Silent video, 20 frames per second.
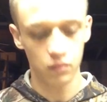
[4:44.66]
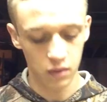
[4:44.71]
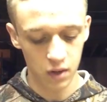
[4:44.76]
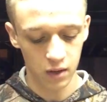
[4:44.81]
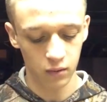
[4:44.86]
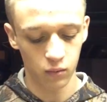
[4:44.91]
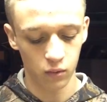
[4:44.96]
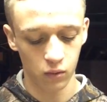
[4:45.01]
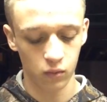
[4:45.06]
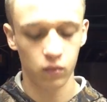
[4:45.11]

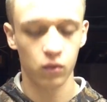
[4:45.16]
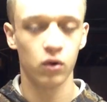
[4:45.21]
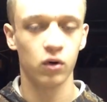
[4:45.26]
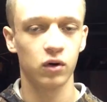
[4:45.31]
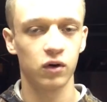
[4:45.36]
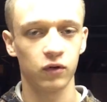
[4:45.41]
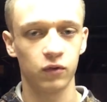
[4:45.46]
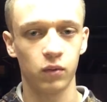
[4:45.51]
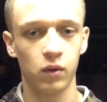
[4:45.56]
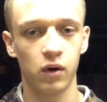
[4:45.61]
they won't
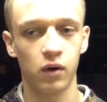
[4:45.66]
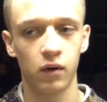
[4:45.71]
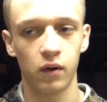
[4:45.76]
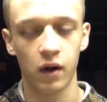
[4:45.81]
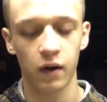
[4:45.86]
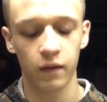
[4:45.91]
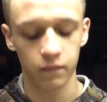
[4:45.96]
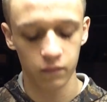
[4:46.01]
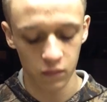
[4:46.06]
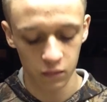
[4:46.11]
work as
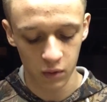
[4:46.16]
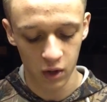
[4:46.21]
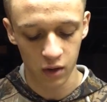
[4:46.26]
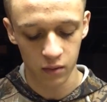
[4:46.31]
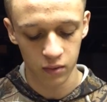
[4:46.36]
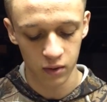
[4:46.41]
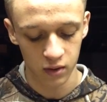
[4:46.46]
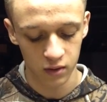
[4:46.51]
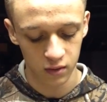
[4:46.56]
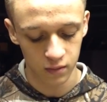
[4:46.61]
well, in my
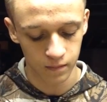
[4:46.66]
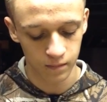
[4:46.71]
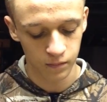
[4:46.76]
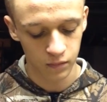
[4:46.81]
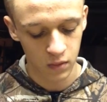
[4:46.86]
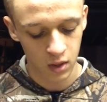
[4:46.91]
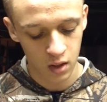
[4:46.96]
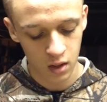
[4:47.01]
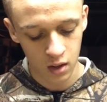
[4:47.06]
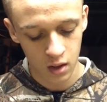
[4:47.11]
opinion.
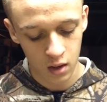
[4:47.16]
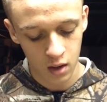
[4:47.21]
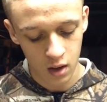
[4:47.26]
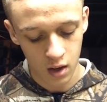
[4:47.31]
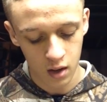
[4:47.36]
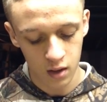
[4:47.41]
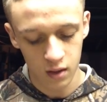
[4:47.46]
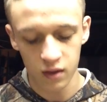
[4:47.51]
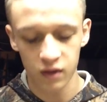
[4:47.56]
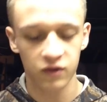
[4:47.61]

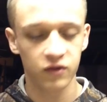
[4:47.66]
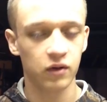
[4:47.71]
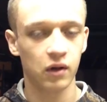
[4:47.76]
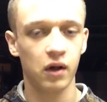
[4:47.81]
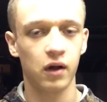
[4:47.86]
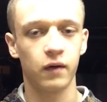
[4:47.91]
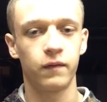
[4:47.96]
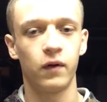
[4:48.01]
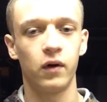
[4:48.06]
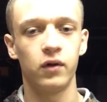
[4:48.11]
And it's a
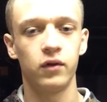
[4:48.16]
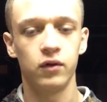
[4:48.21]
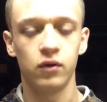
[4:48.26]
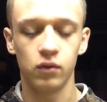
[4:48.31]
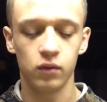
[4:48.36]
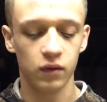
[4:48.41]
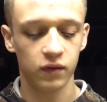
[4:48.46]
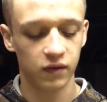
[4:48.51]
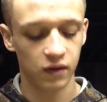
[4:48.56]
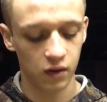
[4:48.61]
lot of fun
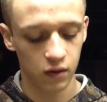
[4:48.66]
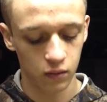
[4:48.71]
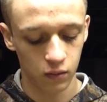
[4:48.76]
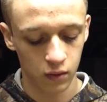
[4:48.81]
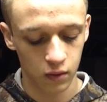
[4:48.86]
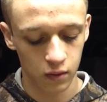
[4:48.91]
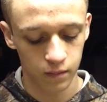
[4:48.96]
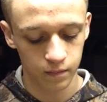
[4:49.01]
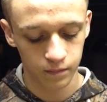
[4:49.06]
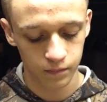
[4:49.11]
doing this
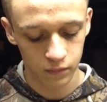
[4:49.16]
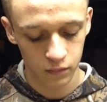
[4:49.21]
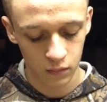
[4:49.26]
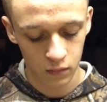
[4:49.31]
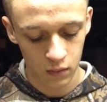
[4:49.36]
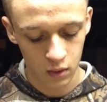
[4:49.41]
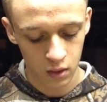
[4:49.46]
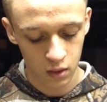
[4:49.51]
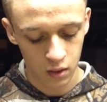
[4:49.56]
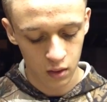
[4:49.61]
anyway.
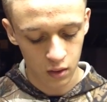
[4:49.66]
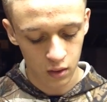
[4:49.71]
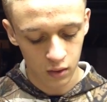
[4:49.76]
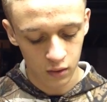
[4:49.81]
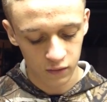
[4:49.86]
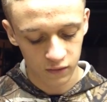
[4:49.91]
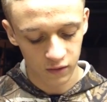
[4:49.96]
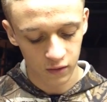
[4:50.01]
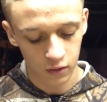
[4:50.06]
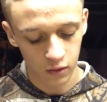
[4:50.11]

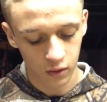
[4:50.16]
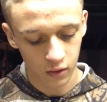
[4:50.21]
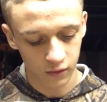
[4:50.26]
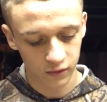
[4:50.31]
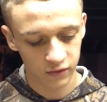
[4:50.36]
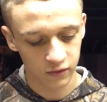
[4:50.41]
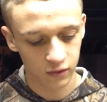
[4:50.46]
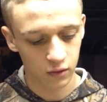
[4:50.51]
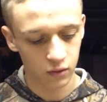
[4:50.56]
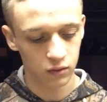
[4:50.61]
So
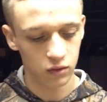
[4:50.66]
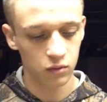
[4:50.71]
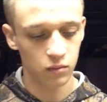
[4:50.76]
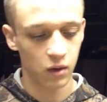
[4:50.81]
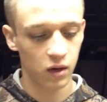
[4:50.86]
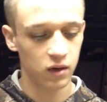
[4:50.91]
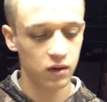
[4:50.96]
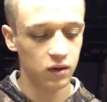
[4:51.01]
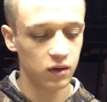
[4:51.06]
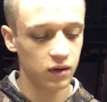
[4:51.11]
also you
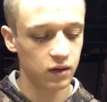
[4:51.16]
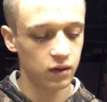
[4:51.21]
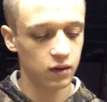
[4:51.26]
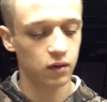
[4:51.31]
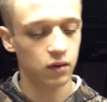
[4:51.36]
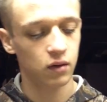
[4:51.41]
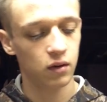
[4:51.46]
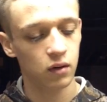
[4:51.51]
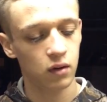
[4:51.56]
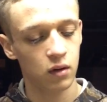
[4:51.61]
might need
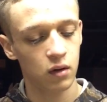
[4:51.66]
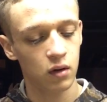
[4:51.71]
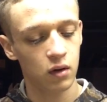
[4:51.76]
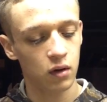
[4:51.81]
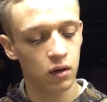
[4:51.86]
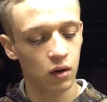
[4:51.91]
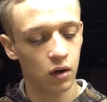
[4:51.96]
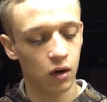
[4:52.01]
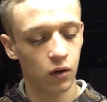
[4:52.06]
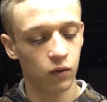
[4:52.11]

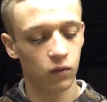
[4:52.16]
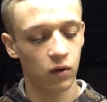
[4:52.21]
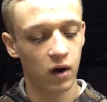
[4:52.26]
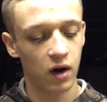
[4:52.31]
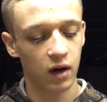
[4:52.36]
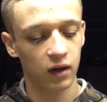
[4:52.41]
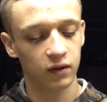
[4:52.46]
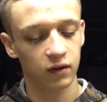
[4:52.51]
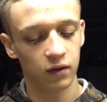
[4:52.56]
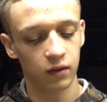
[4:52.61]
a
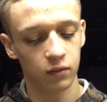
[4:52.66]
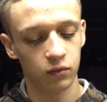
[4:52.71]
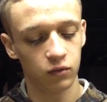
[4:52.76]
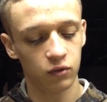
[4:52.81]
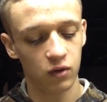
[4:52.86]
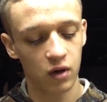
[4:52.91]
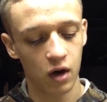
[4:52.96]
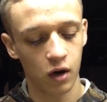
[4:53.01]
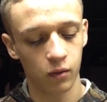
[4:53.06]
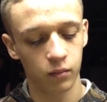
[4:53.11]
rack to
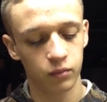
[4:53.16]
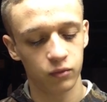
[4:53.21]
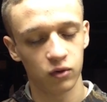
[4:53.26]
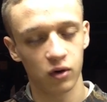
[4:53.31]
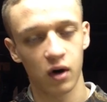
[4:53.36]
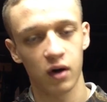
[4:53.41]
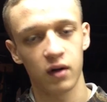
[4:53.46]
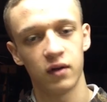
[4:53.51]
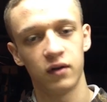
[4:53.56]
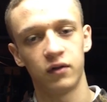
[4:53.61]
help
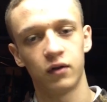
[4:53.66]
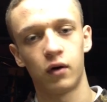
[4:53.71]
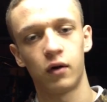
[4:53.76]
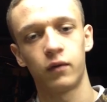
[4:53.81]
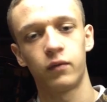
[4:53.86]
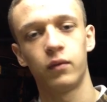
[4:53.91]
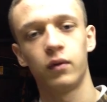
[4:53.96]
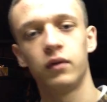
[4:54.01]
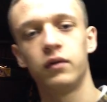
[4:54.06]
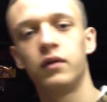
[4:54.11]
dry these
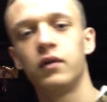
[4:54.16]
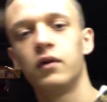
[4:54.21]
off with